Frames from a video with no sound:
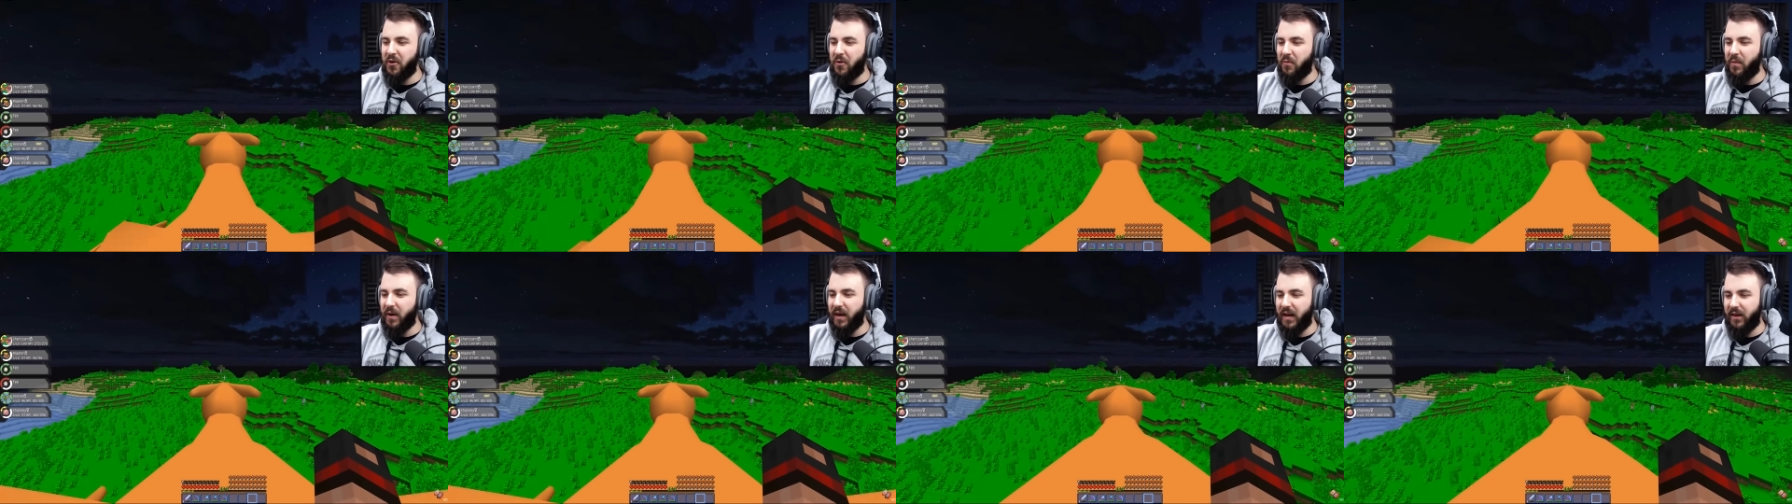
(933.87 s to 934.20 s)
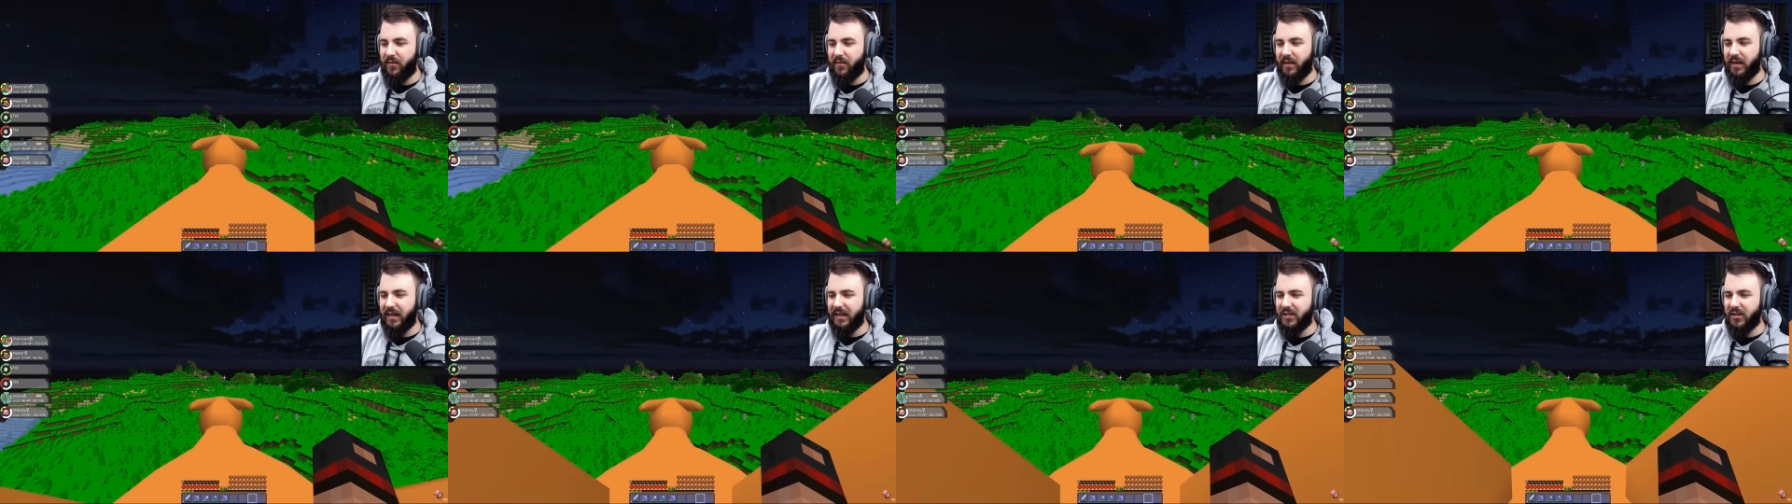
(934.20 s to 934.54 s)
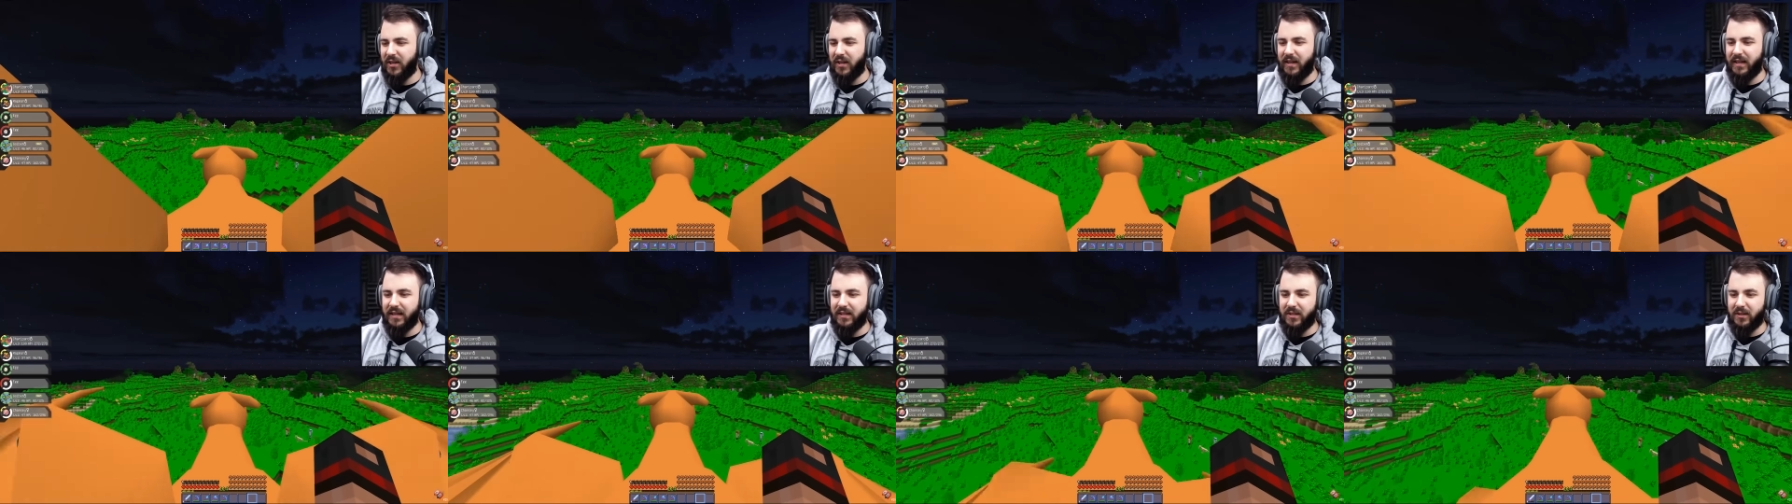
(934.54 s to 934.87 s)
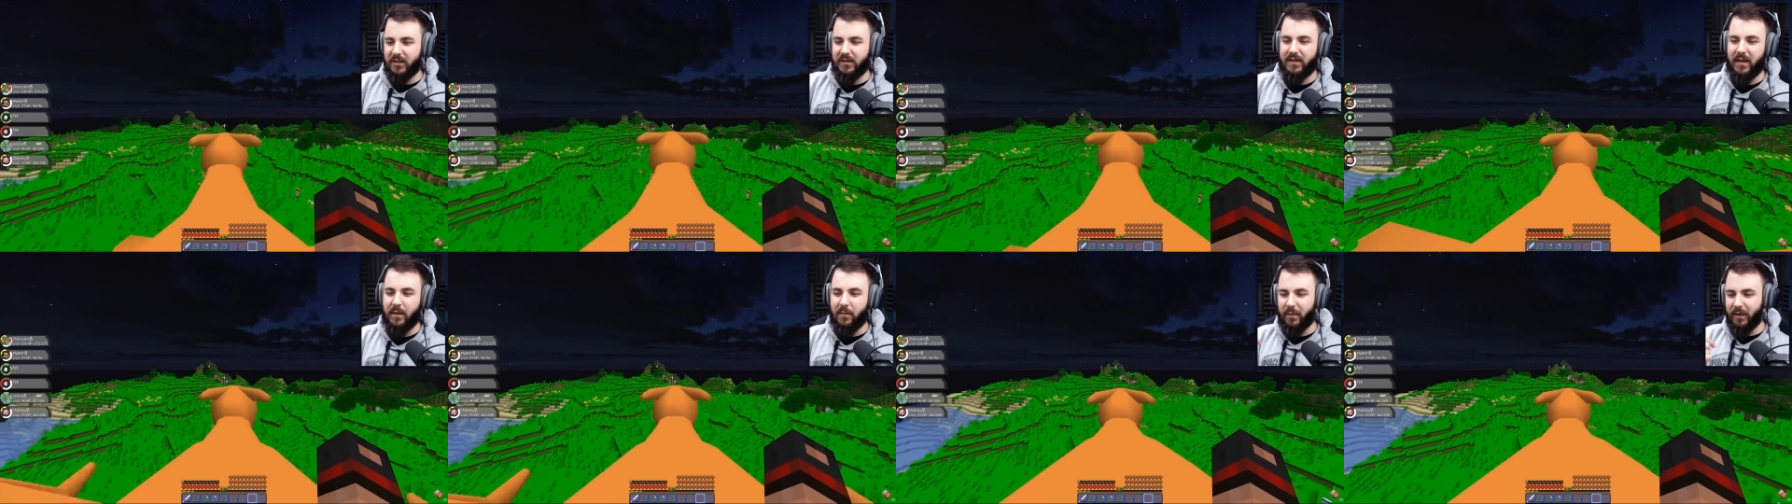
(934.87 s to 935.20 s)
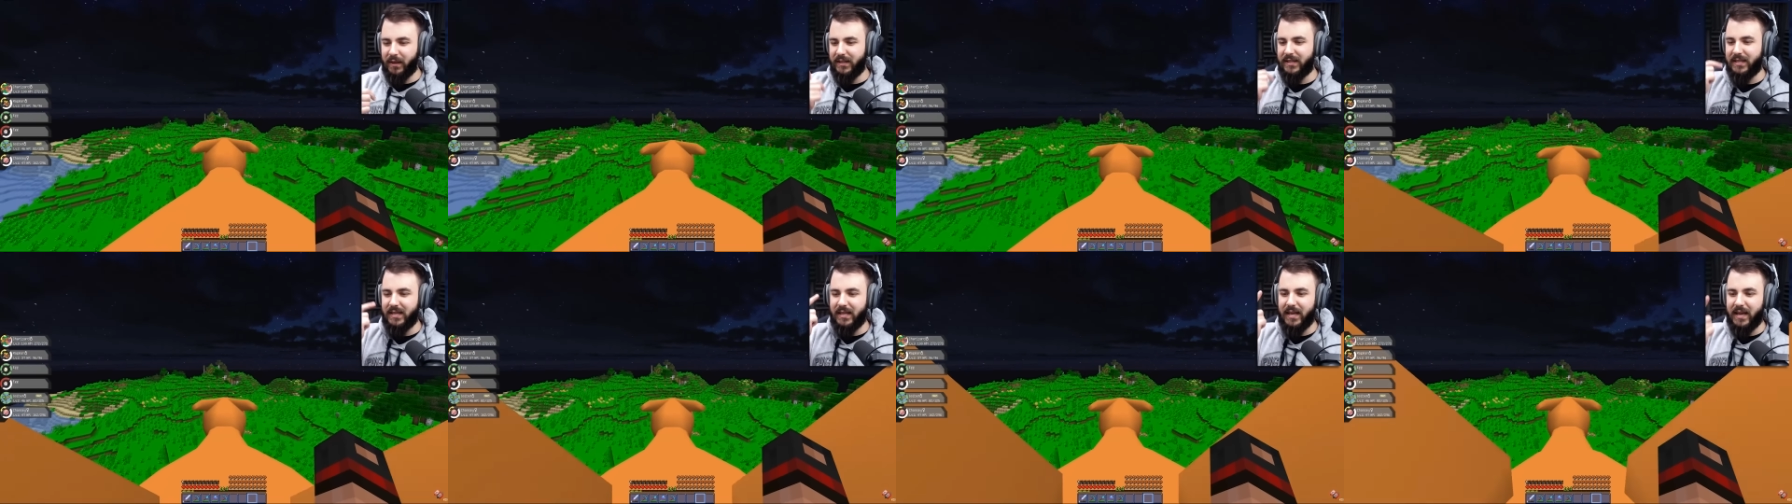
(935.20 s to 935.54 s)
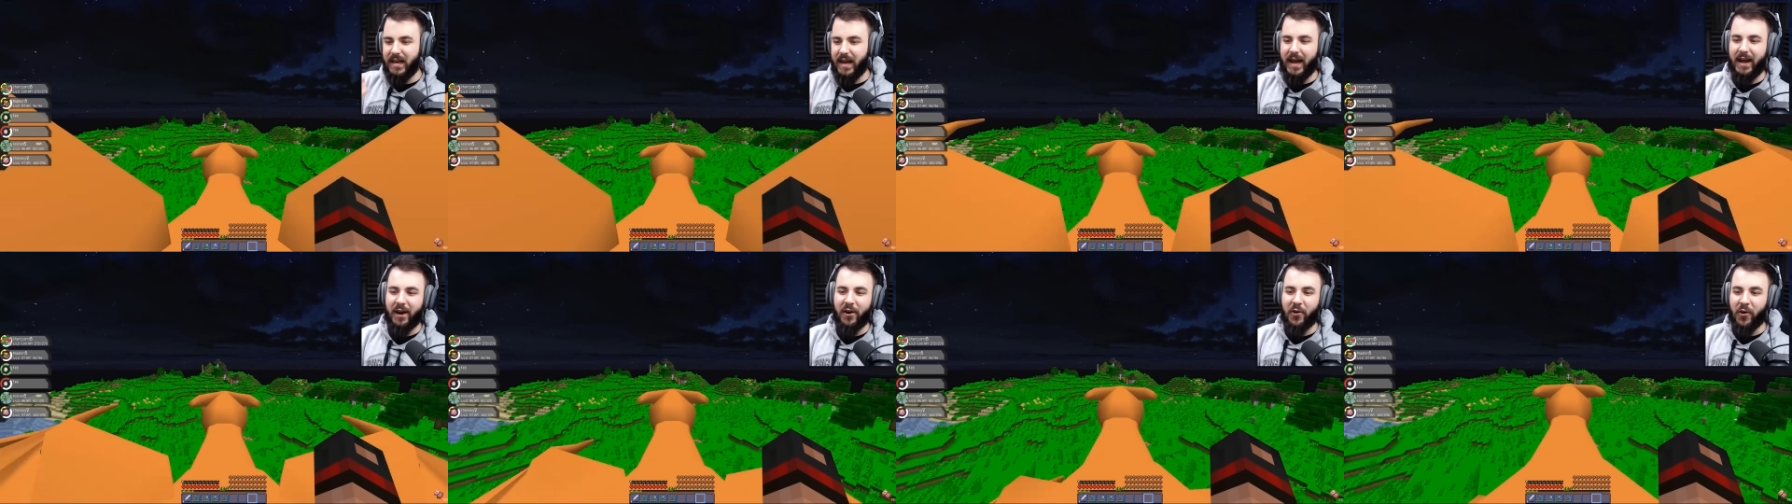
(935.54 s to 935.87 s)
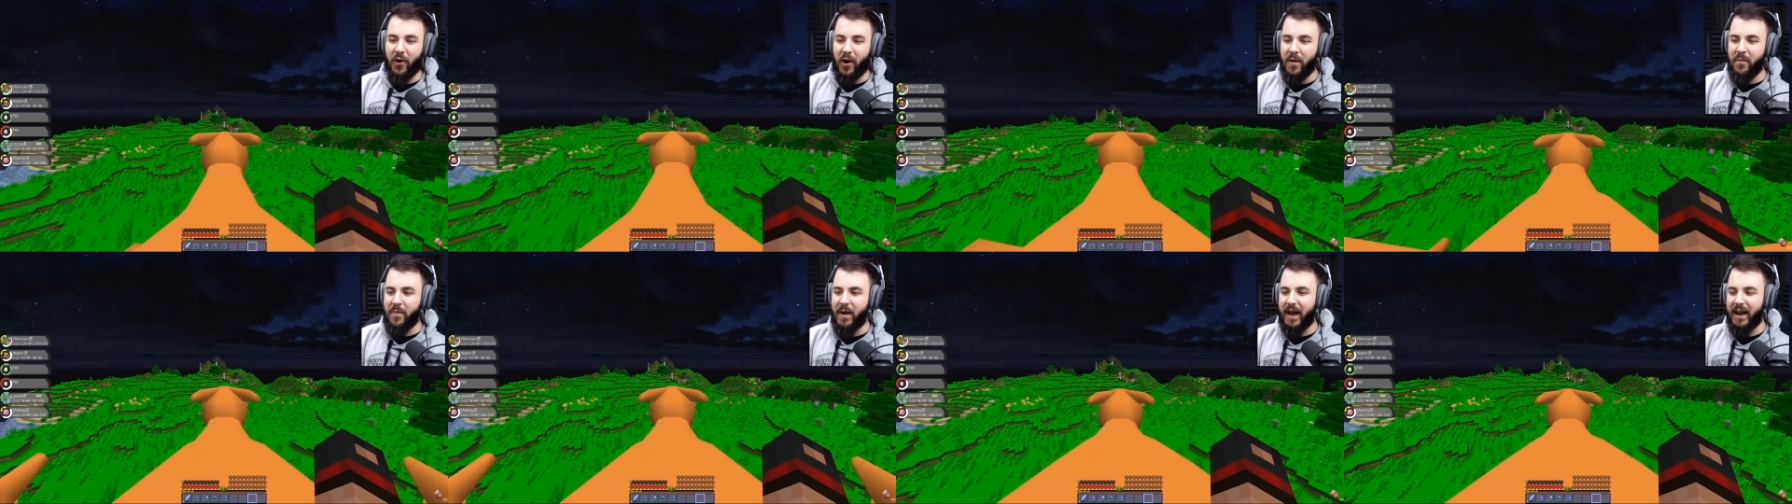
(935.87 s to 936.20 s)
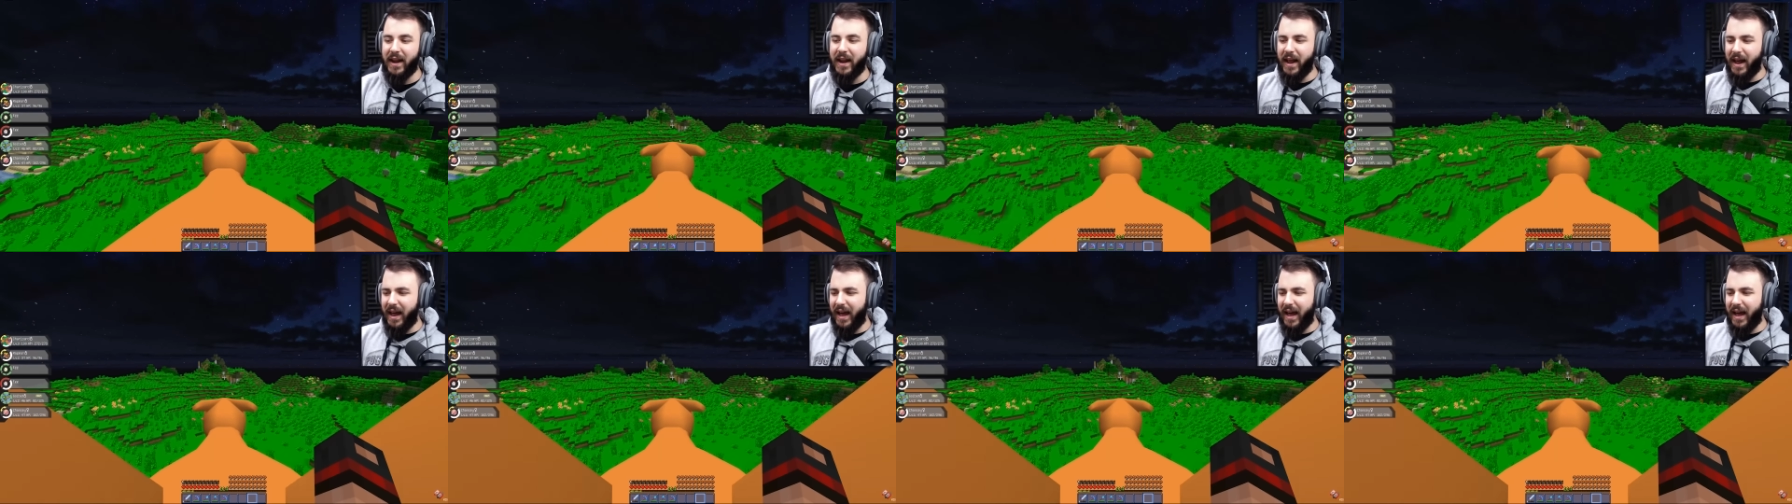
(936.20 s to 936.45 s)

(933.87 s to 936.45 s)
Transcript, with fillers: whatever they turn into. So Blissey and Crobat.